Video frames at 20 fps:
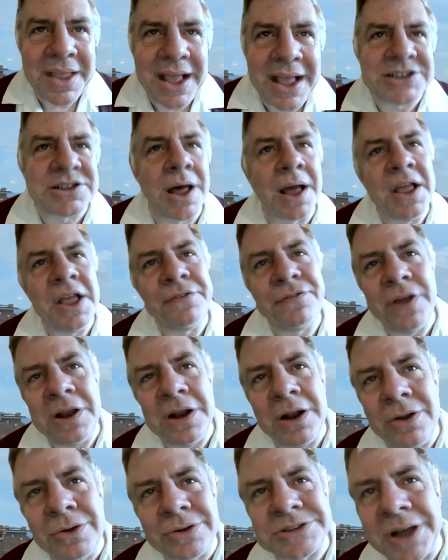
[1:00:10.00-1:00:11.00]
It's like if
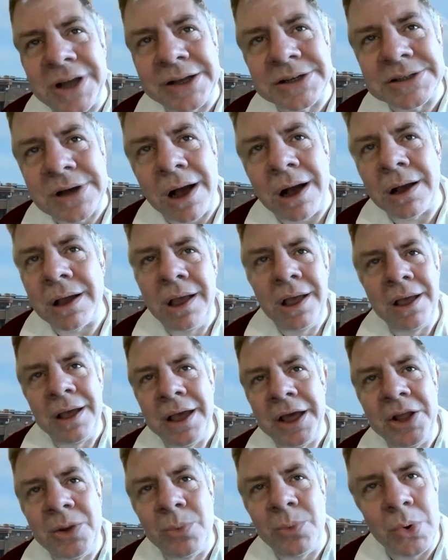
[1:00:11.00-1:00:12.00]
it looks like a duck
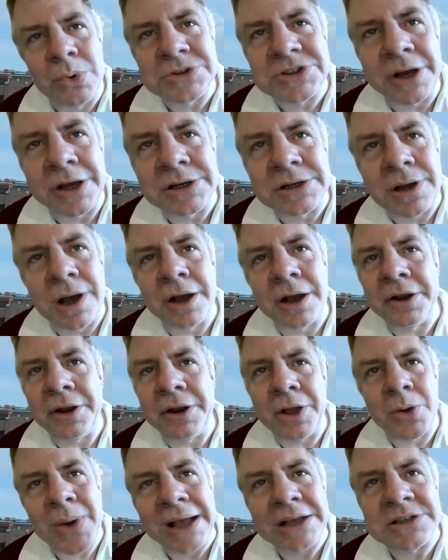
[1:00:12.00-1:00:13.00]
and it walks like a duck and
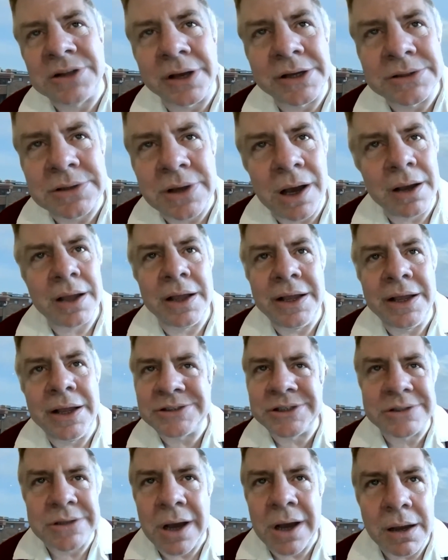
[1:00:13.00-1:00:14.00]
it quacks like a duck,
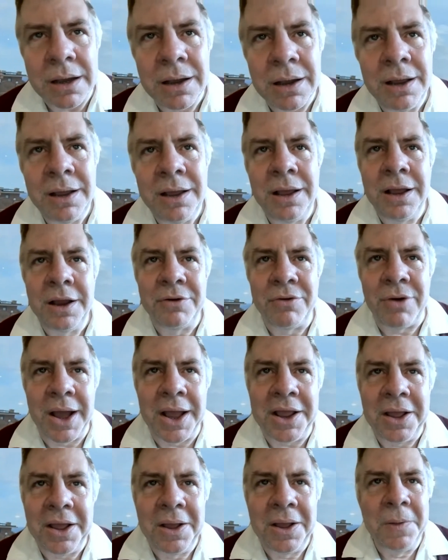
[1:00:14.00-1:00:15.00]
it's a duck,
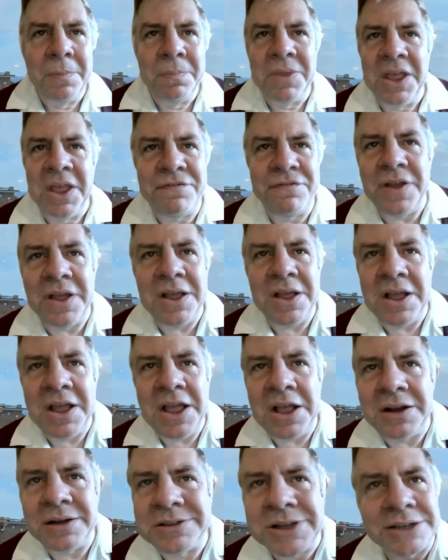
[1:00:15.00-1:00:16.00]
right? If it
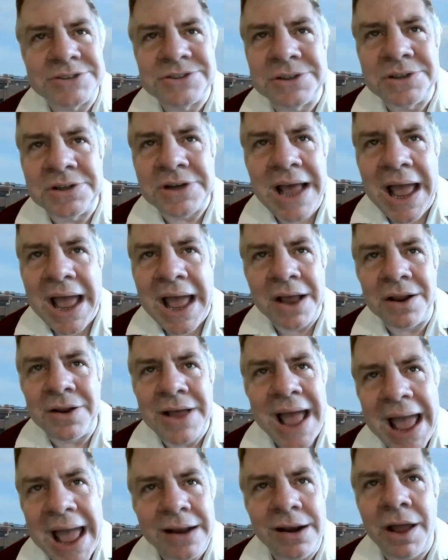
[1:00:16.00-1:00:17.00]
doesn't
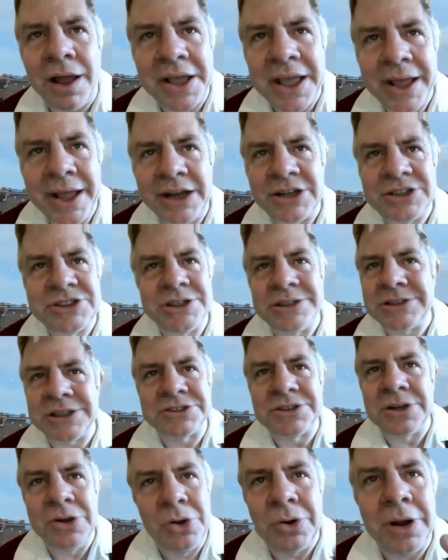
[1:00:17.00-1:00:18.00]
act like a hedge, it
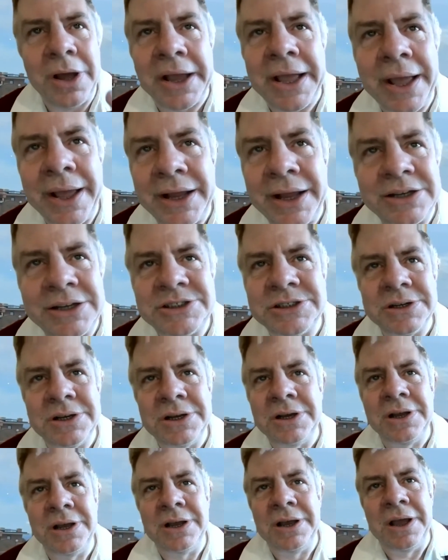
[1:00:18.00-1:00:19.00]
doesn't look like a hedge,
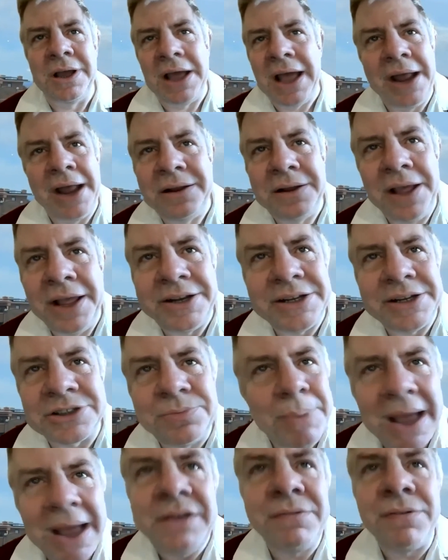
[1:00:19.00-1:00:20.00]
and it
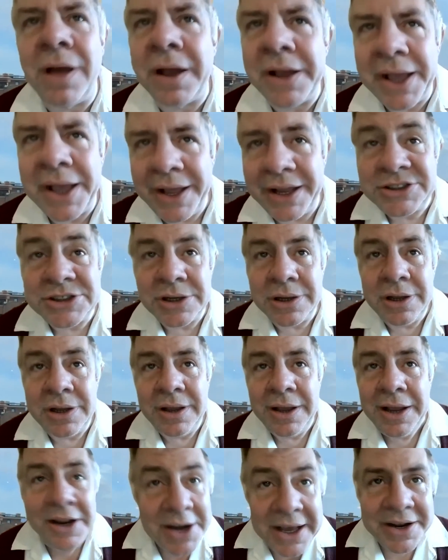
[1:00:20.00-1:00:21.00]
doesn't behave like a hedge,
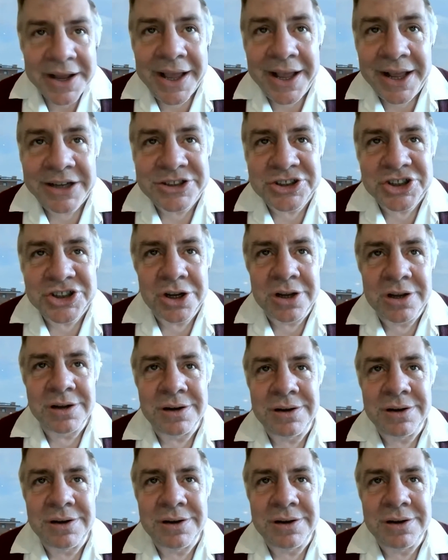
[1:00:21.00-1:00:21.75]
it ain't a hedge.